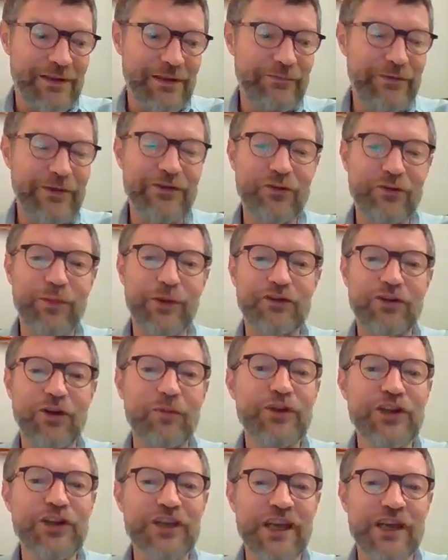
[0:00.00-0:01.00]
if it's about
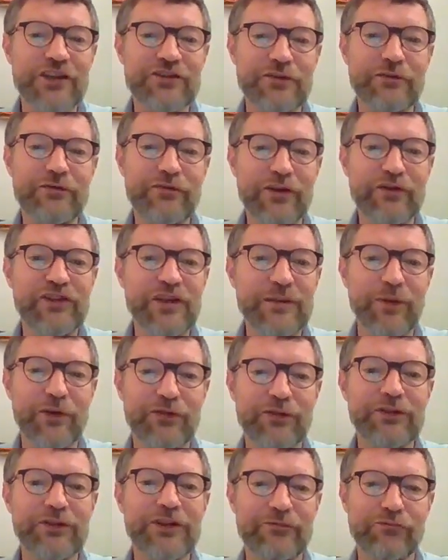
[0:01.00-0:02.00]
communication,
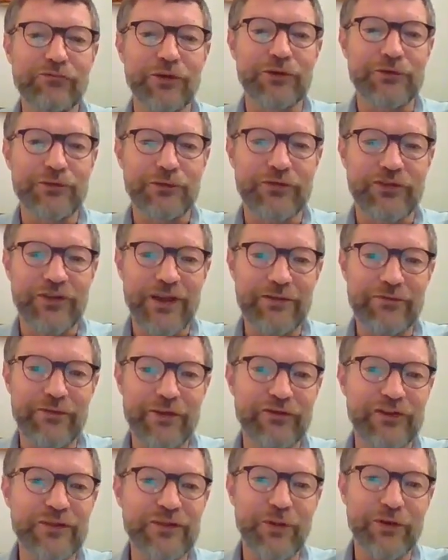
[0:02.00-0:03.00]
50% is what you say,
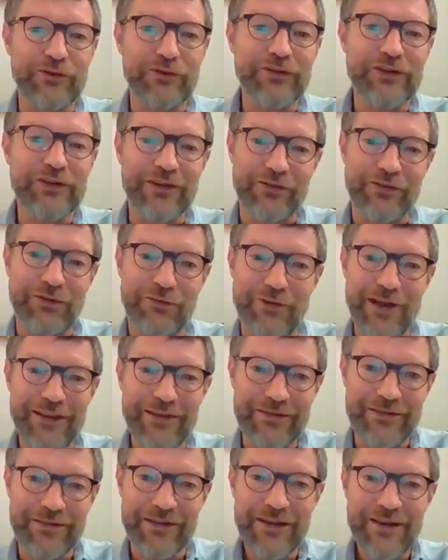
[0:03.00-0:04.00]
50% is the
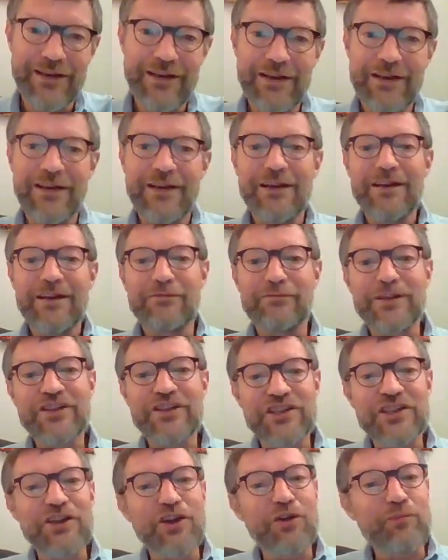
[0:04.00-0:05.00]
rest,
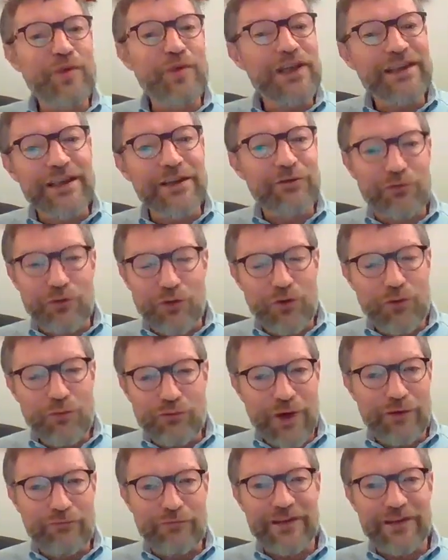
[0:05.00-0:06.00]
which in a meeting room
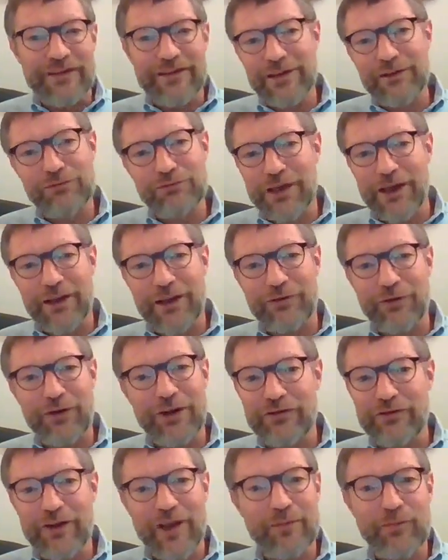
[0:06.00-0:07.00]
where we sit together
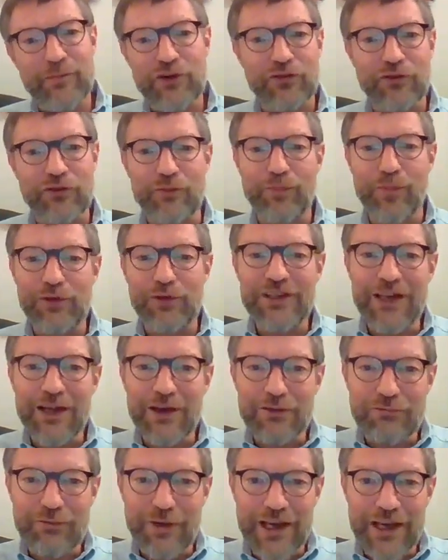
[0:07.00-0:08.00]
is very much the body
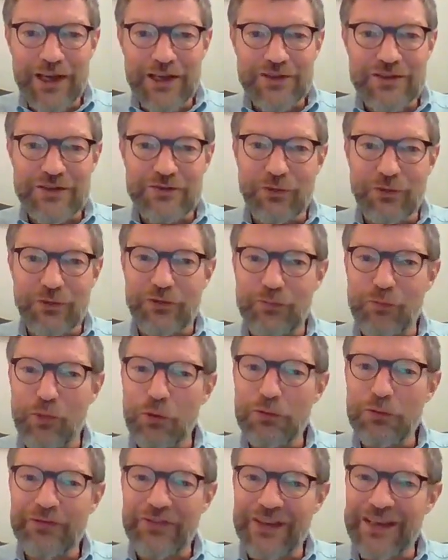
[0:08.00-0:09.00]
language, the
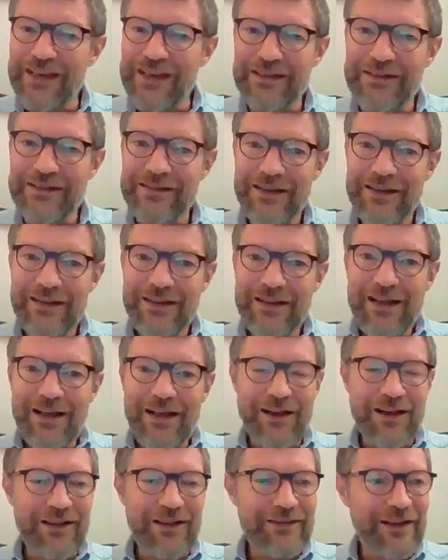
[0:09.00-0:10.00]
small things
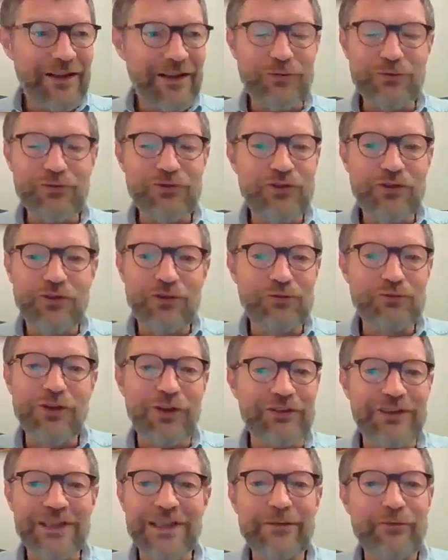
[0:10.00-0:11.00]
that you do
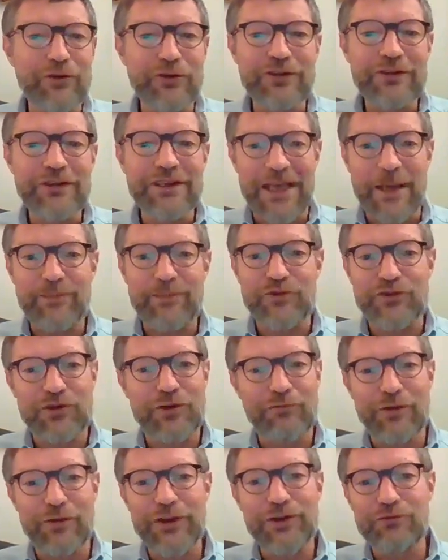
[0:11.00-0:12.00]
not even
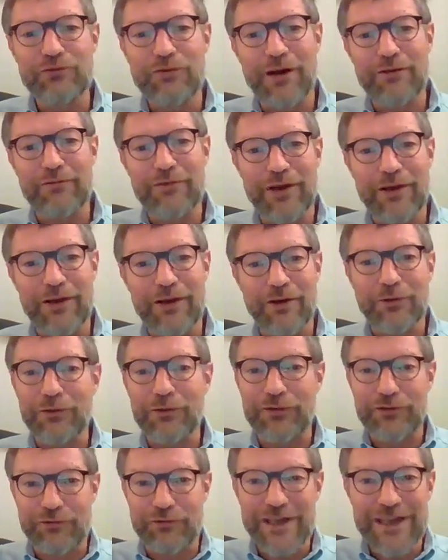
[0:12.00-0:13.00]
capture when you are on
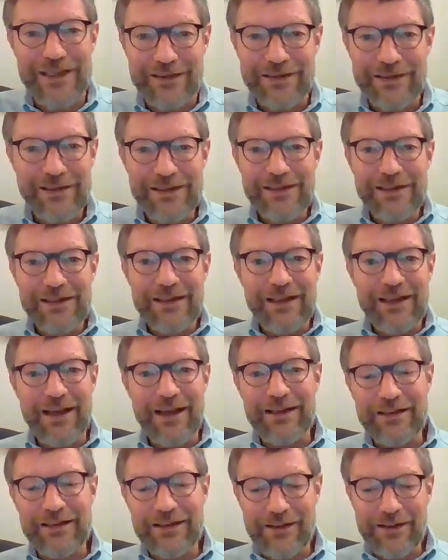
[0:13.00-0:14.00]
a screen.
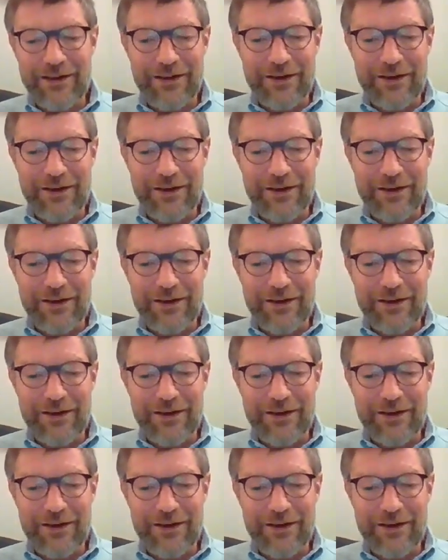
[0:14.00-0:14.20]
And